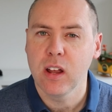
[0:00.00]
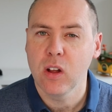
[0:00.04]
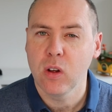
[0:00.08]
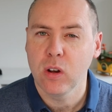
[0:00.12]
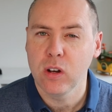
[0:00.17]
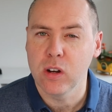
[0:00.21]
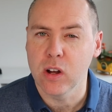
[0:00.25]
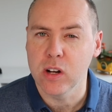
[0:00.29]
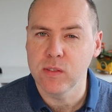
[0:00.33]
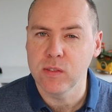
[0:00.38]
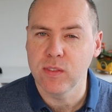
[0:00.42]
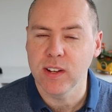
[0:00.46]

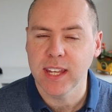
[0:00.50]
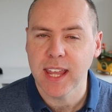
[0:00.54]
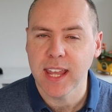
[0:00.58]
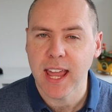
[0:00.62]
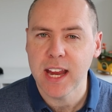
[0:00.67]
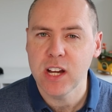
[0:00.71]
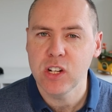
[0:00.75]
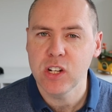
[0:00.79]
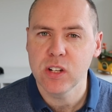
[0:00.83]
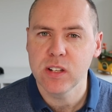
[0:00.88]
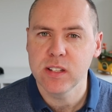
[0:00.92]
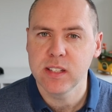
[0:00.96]

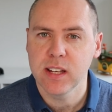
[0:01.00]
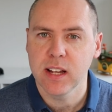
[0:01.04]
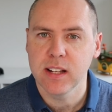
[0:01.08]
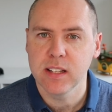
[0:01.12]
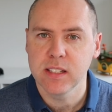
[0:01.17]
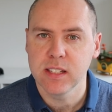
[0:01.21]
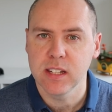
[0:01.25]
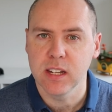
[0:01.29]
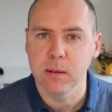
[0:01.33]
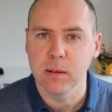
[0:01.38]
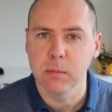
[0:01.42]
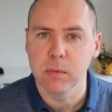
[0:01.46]
notifications sent
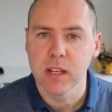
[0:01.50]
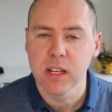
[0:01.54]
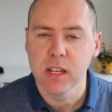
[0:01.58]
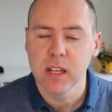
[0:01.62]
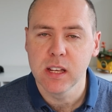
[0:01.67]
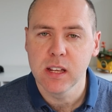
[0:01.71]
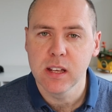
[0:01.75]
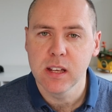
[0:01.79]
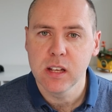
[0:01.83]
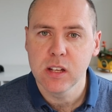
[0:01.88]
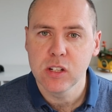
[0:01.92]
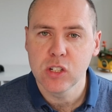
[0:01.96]
to them
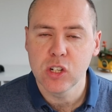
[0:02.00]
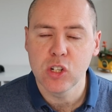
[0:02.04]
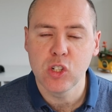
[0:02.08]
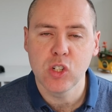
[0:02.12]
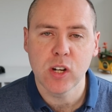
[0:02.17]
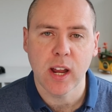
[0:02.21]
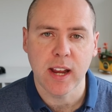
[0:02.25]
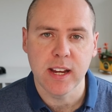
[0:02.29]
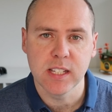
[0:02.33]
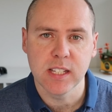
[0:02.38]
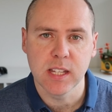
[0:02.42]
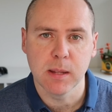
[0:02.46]
to
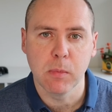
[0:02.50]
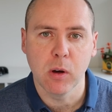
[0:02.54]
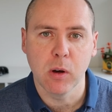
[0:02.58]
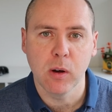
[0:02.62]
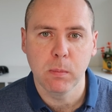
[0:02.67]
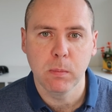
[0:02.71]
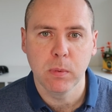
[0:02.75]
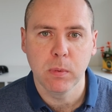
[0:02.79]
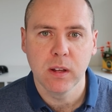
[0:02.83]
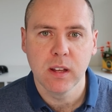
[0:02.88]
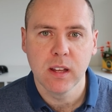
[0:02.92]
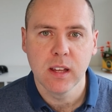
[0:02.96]
chase them
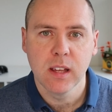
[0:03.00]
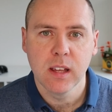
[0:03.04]
up?